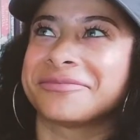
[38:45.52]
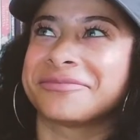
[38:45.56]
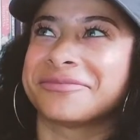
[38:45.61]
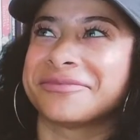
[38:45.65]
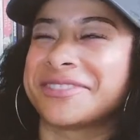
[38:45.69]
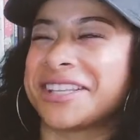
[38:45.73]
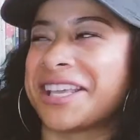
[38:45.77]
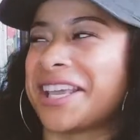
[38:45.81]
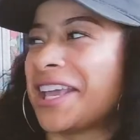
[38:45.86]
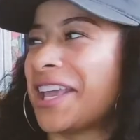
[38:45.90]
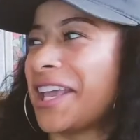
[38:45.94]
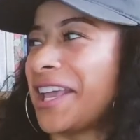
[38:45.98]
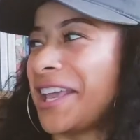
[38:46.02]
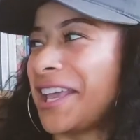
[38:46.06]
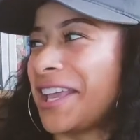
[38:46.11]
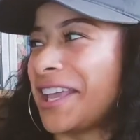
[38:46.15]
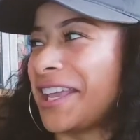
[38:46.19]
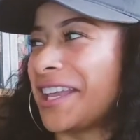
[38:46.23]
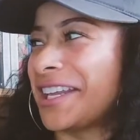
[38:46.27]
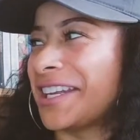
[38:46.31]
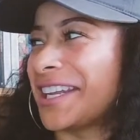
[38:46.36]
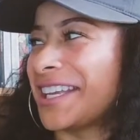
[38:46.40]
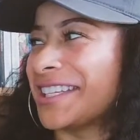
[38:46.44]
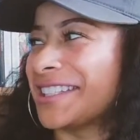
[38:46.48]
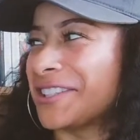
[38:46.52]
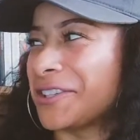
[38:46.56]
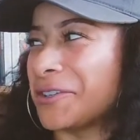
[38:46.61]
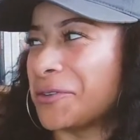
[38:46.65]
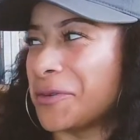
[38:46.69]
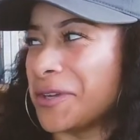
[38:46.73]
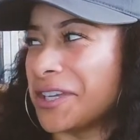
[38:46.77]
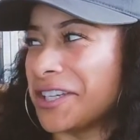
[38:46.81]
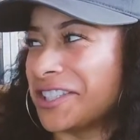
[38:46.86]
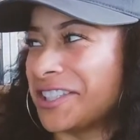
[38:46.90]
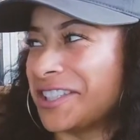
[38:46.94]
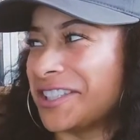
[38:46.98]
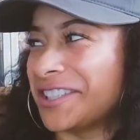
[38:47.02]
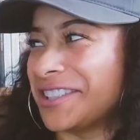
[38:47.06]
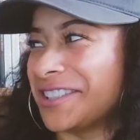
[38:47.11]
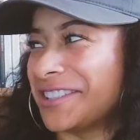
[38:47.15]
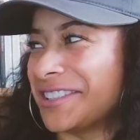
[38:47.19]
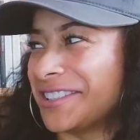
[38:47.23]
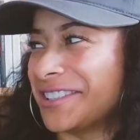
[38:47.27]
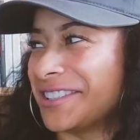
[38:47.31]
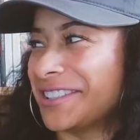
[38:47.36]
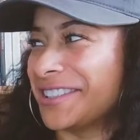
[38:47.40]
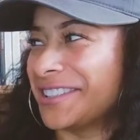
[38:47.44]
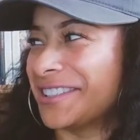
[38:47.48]
Dang, that's a
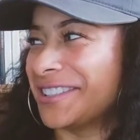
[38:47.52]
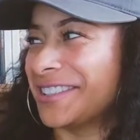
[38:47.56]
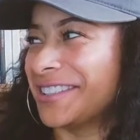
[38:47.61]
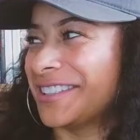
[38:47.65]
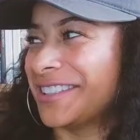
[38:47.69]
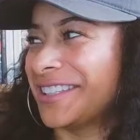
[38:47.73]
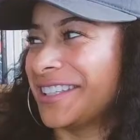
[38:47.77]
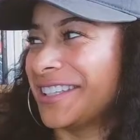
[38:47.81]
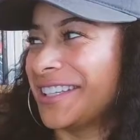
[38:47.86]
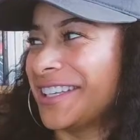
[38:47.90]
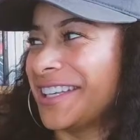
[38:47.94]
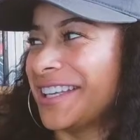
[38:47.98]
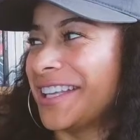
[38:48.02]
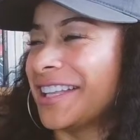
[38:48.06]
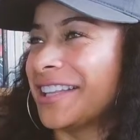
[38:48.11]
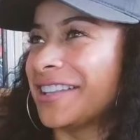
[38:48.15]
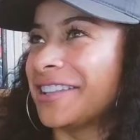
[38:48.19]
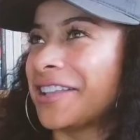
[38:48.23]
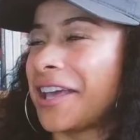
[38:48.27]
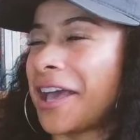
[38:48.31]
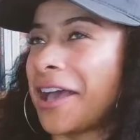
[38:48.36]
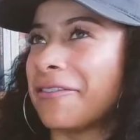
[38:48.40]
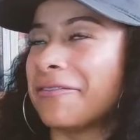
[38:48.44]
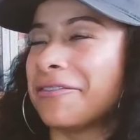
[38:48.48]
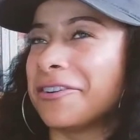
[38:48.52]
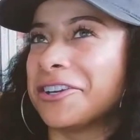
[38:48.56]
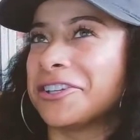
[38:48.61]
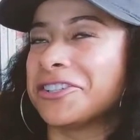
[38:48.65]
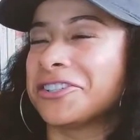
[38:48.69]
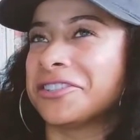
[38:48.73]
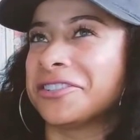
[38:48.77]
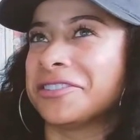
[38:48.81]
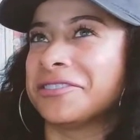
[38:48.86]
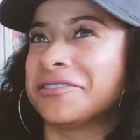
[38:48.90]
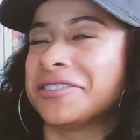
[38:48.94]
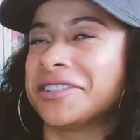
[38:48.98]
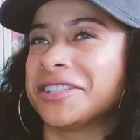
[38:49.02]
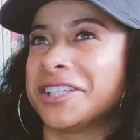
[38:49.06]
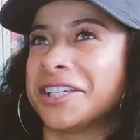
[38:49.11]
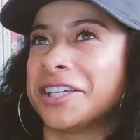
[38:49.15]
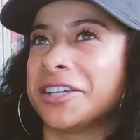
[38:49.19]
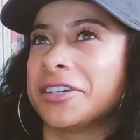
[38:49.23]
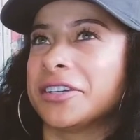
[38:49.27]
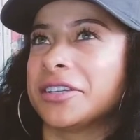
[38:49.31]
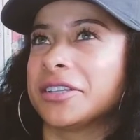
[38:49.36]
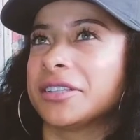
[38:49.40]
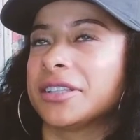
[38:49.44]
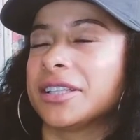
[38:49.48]
question. That version of
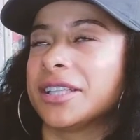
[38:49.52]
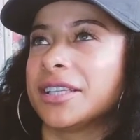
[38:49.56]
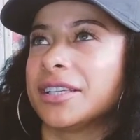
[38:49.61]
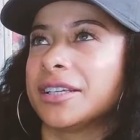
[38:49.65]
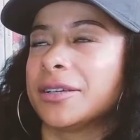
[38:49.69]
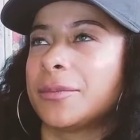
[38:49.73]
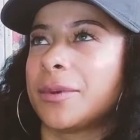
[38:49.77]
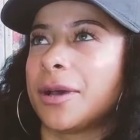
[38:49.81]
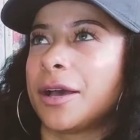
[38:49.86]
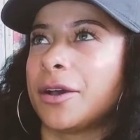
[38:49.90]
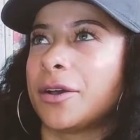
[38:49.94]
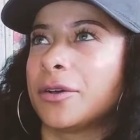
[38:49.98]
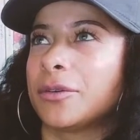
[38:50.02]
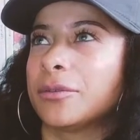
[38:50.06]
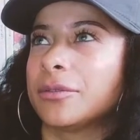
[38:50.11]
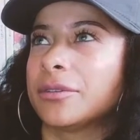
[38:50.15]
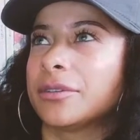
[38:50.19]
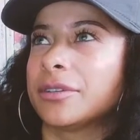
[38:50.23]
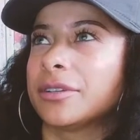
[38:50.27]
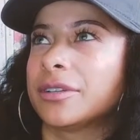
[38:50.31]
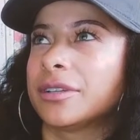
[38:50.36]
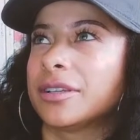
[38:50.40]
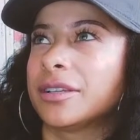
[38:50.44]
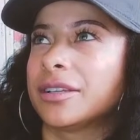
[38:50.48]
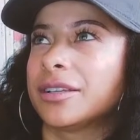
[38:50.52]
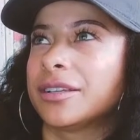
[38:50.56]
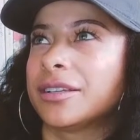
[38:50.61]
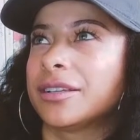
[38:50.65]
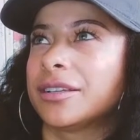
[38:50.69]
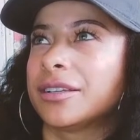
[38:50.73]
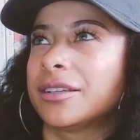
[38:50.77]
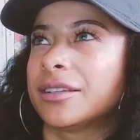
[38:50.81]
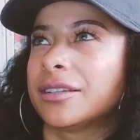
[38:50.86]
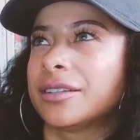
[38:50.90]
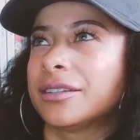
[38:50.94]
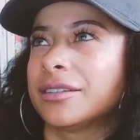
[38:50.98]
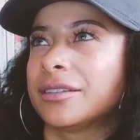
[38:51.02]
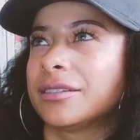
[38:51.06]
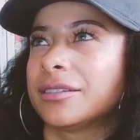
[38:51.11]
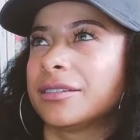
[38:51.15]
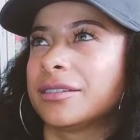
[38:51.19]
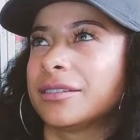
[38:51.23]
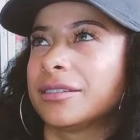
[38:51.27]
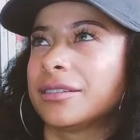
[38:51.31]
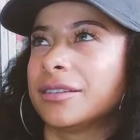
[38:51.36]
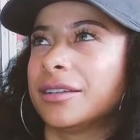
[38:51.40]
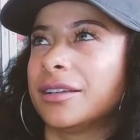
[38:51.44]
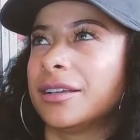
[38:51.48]
Ciera think about,
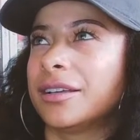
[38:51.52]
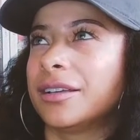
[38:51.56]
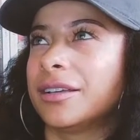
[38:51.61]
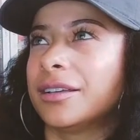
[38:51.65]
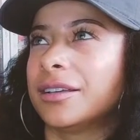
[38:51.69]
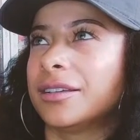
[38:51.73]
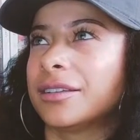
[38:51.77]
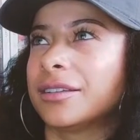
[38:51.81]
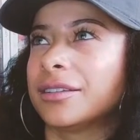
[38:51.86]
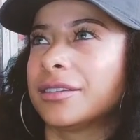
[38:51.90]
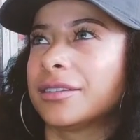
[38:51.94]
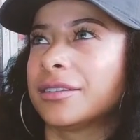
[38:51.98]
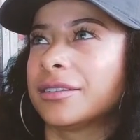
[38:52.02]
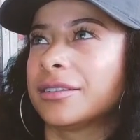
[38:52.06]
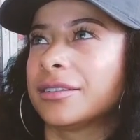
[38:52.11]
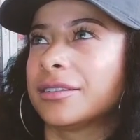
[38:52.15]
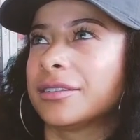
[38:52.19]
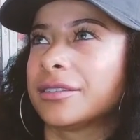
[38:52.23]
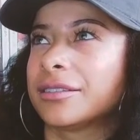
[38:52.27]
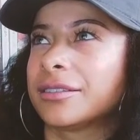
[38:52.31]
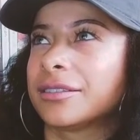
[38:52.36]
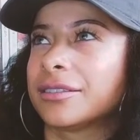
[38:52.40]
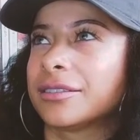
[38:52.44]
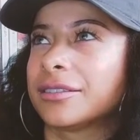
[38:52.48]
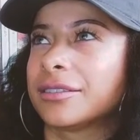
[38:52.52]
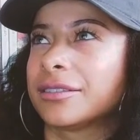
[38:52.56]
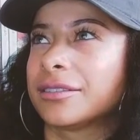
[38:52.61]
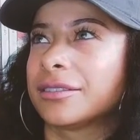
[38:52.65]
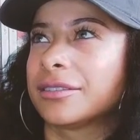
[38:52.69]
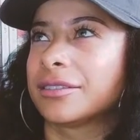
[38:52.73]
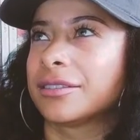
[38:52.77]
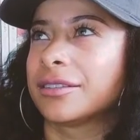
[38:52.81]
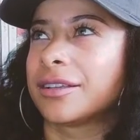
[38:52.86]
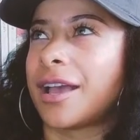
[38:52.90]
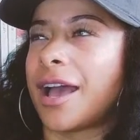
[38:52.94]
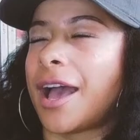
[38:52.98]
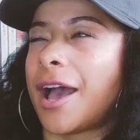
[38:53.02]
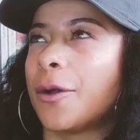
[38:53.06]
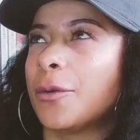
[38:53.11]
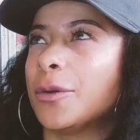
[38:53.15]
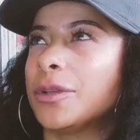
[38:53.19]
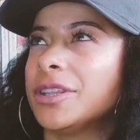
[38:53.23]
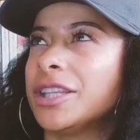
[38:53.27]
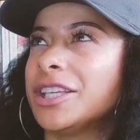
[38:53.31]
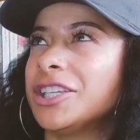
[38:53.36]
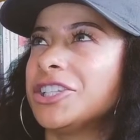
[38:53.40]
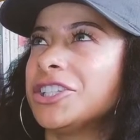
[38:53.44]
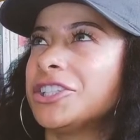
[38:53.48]
I
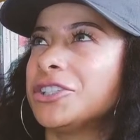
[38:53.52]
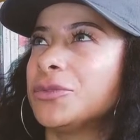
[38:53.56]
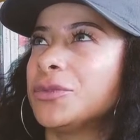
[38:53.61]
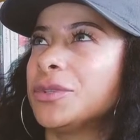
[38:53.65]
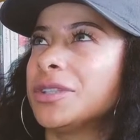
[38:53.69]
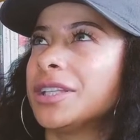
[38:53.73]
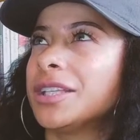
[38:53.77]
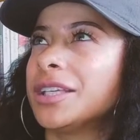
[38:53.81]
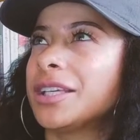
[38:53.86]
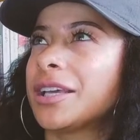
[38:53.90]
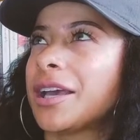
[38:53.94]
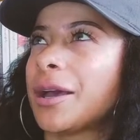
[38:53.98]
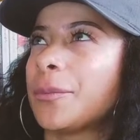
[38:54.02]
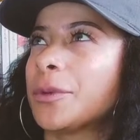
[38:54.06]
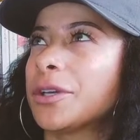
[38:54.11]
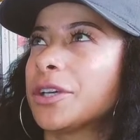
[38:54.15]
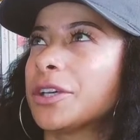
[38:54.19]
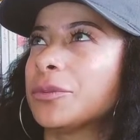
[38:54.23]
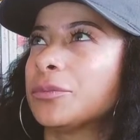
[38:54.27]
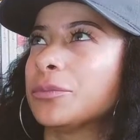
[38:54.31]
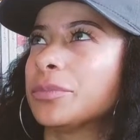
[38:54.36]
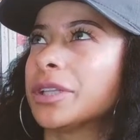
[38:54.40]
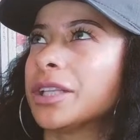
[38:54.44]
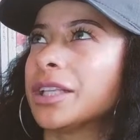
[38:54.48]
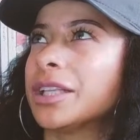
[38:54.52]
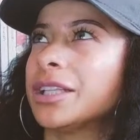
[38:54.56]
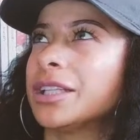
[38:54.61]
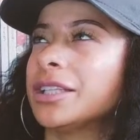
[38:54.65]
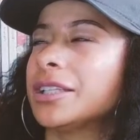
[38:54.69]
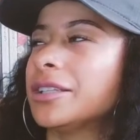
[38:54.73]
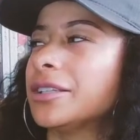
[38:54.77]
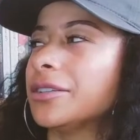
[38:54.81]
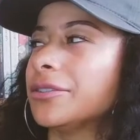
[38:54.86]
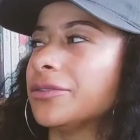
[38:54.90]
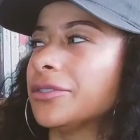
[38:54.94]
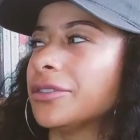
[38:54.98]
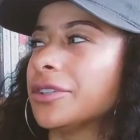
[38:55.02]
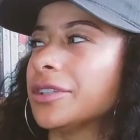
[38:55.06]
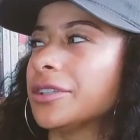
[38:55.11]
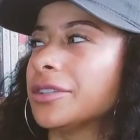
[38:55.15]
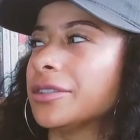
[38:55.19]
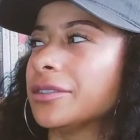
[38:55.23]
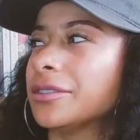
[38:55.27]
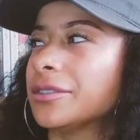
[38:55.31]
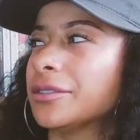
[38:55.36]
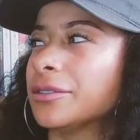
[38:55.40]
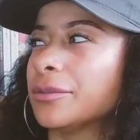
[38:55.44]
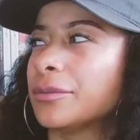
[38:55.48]
would think she would think I'm a completely
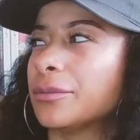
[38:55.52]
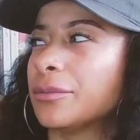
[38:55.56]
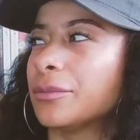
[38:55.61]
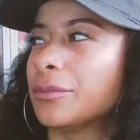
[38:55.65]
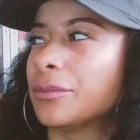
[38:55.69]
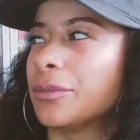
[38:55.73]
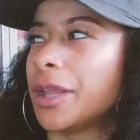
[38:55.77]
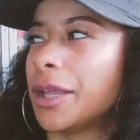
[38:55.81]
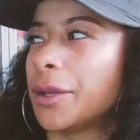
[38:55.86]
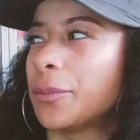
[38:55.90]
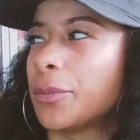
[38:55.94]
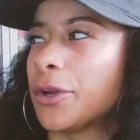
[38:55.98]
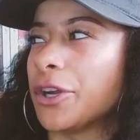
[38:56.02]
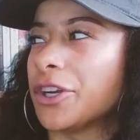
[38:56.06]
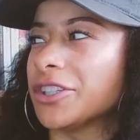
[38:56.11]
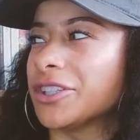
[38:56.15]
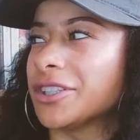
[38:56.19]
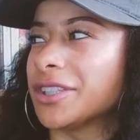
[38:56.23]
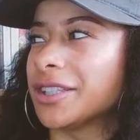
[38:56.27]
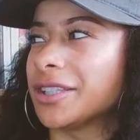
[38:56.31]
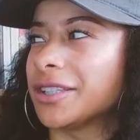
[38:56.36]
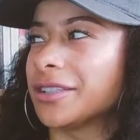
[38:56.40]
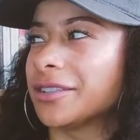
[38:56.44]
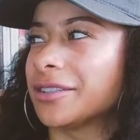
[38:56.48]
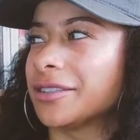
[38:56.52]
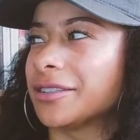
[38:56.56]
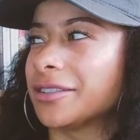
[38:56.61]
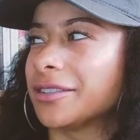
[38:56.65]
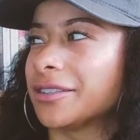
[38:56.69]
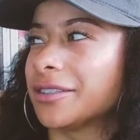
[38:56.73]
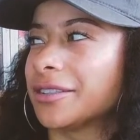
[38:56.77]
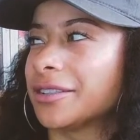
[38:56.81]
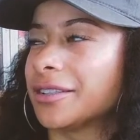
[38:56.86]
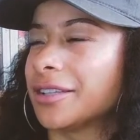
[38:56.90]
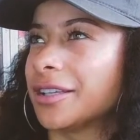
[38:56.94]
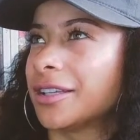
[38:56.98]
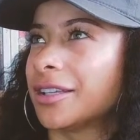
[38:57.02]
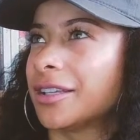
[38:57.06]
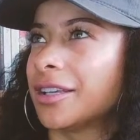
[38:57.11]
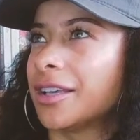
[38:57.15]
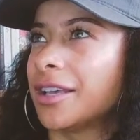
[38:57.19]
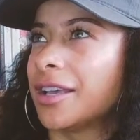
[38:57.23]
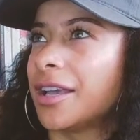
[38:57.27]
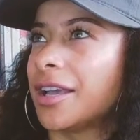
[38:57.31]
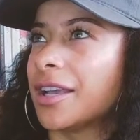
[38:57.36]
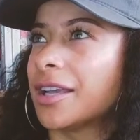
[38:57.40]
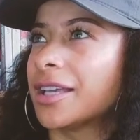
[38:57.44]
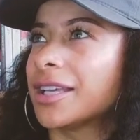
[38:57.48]
different, like, person.
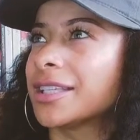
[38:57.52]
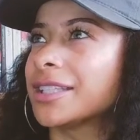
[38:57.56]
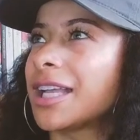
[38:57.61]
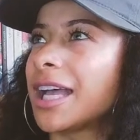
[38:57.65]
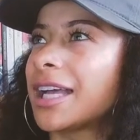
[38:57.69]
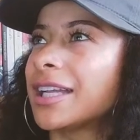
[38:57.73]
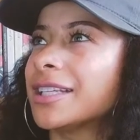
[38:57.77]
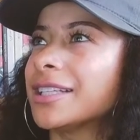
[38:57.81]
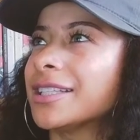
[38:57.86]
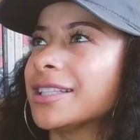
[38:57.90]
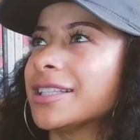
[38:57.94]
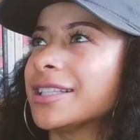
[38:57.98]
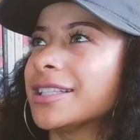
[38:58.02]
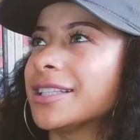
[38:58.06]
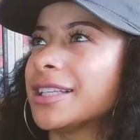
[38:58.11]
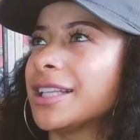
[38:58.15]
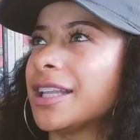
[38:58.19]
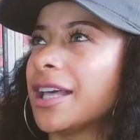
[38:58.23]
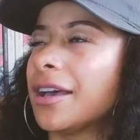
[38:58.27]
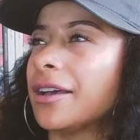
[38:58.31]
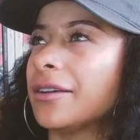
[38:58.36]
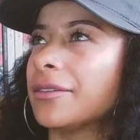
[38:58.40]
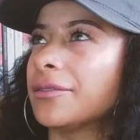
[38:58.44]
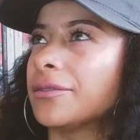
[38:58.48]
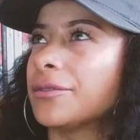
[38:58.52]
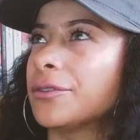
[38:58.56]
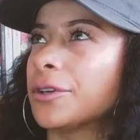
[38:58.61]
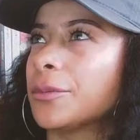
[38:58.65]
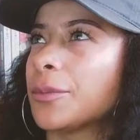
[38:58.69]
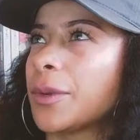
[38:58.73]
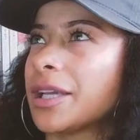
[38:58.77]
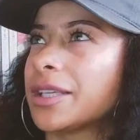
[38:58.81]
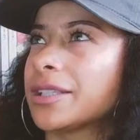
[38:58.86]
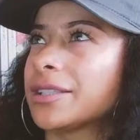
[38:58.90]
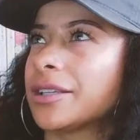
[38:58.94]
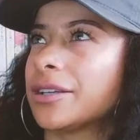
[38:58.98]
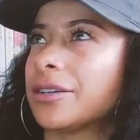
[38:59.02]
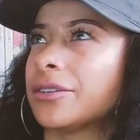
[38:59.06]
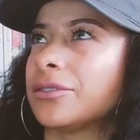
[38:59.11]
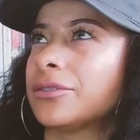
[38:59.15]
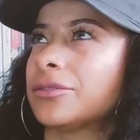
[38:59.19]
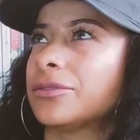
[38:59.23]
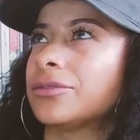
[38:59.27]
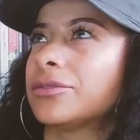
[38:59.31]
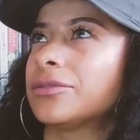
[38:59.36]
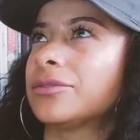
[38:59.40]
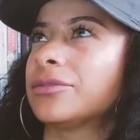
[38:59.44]
Because I didn't see that for myself.